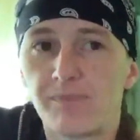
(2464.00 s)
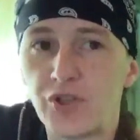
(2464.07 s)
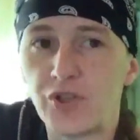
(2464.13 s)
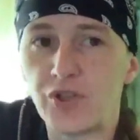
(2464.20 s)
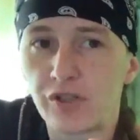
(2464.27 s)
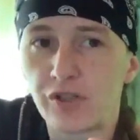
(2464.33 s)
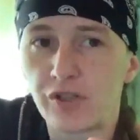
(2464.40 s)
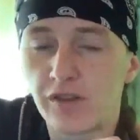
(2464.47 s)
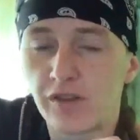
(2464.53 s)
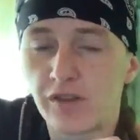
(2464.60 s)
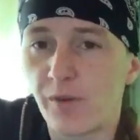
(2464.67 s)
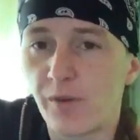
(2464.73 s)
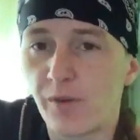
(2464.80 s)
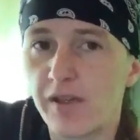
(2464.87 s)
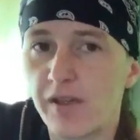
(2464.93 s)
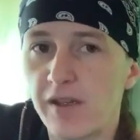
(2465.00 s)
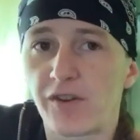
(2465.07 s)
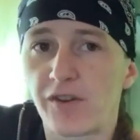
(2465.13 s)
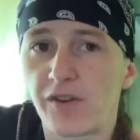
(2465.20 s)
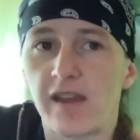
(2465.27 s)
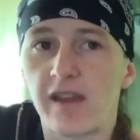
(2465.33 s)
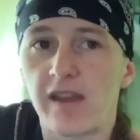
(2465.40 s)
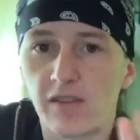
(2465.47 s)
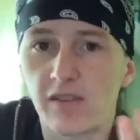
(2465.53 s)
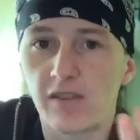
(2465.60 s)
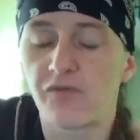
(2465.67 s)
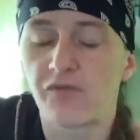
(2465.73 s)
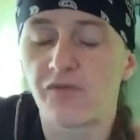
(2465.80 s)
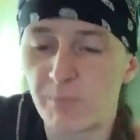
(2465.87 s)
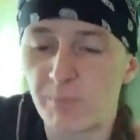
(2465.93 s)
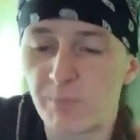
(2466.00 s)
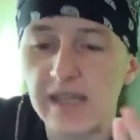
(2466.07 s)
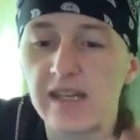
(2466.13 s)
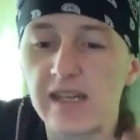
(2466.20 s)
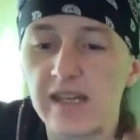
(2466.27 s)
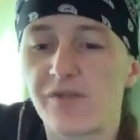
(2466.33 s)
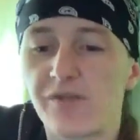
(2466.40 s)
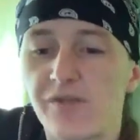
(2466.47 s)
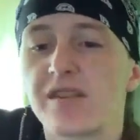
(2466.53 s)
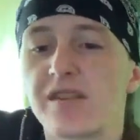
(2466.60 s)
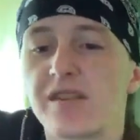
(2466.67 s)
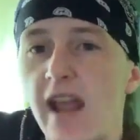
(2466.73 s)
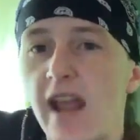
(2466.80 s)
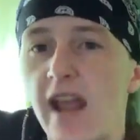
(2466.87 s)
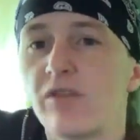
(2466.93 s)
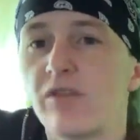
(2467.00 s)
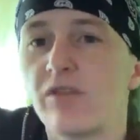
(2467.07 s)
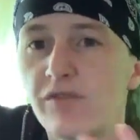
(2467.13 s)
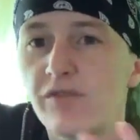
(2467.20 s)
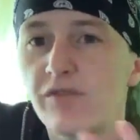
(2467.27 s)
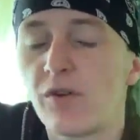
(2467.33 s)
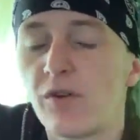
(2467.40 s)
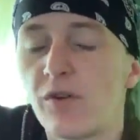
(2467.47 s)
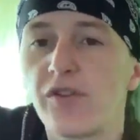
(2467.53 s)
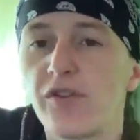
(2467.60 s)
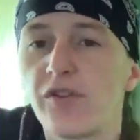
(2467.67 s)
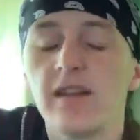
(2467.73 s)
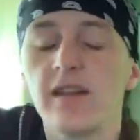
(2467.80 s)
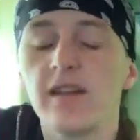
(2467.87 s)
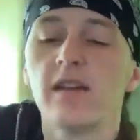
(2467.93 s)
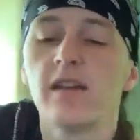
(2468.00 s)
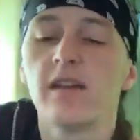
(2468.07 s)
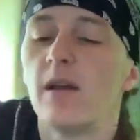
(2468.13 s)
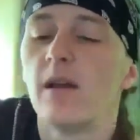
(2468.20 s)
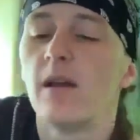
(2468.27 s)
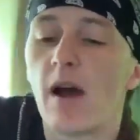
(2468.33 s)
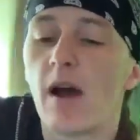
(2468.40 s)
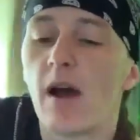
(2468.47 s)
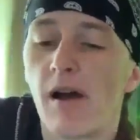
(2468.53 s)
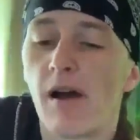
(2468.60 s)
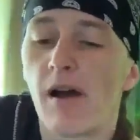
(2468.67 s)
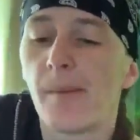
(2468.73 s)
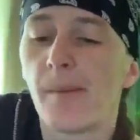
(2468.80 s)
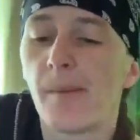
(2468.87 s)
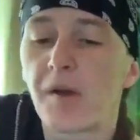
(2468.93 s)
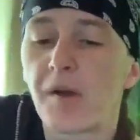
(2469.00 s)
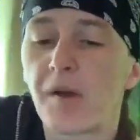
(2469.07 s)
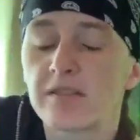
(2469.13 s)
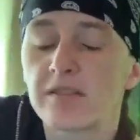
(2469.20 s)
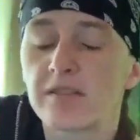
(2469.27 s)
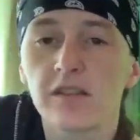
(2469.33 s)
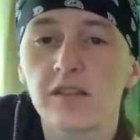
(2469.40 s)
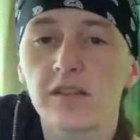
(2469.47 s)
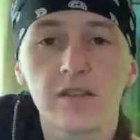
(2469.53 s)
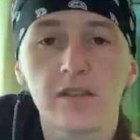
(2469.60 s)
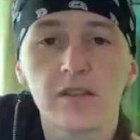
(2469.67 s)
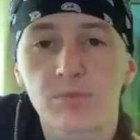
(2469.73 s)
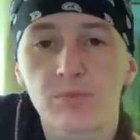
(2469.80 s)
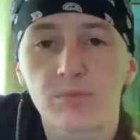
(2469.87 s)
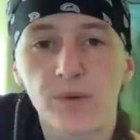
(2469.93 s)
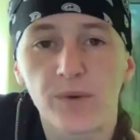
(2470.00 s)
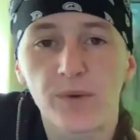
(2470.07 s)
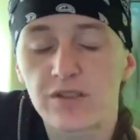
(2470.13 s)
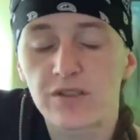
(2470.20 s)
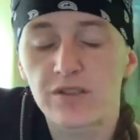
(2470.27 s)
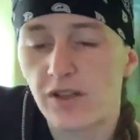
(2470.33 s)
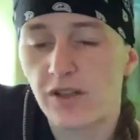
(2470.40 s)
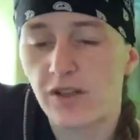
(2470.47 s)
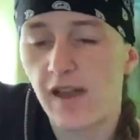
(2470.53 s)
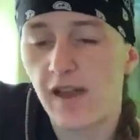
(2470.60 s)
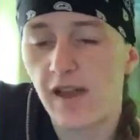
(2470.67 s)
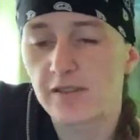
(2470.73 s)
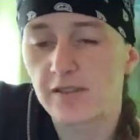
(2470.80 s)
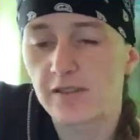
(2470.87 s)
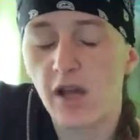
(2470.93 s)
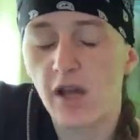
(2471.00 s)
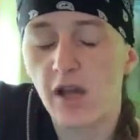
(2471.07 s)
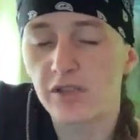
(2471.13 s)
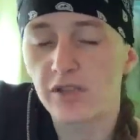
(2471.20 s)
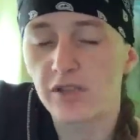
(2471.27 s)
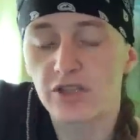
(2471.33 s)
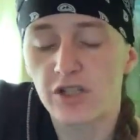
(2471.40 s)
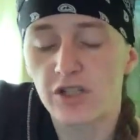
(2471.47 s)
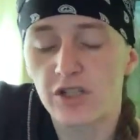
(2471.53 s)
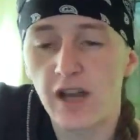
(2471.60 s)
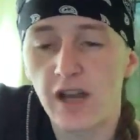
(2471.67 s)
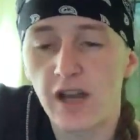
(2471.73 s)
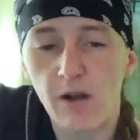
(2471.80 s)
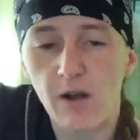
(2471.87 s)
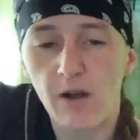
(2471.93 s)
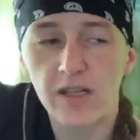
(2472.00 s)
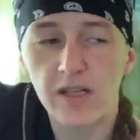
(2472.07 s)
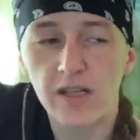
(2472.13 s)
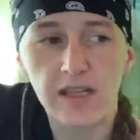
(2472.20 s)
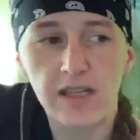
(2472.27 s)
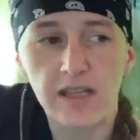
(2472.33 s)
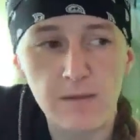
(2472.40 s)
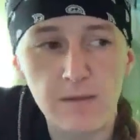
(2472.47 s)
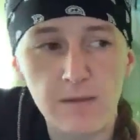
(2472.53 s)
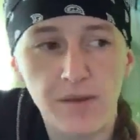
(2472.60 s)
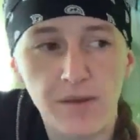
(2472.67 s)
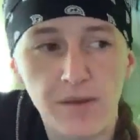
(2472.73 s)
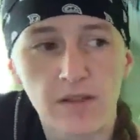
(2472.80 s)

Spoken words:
dirt a little bit for like the beginning of the cycle of the whole thing. But I still need to do some more research on that because I'm not really sure how I'm going to keep